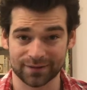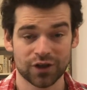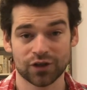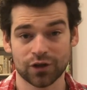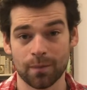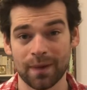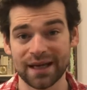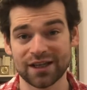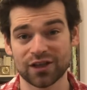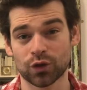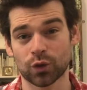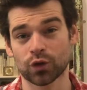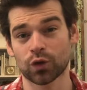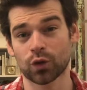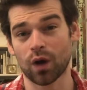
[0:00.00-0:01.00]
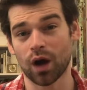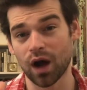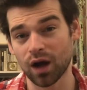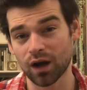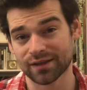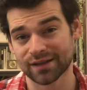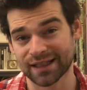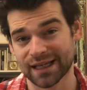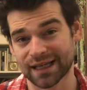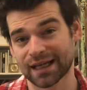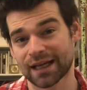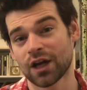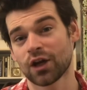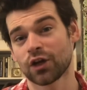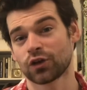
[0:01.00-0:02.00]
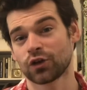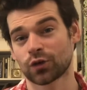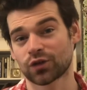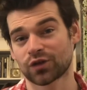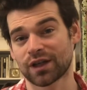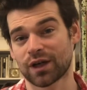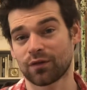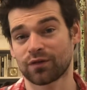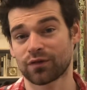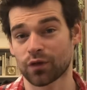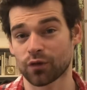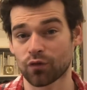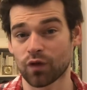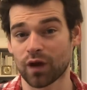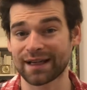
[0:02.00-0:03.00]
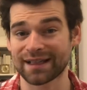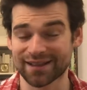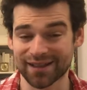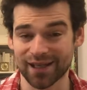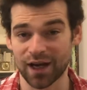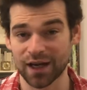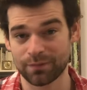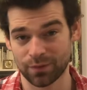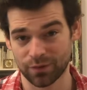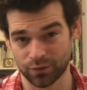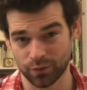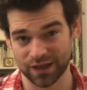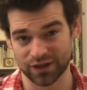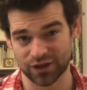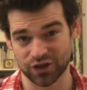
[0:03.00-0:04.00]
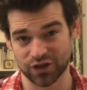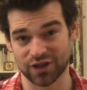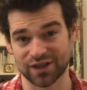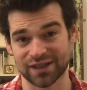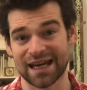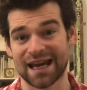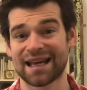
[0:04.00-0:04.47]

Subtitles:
So make sure you're asking yourself the right type of questions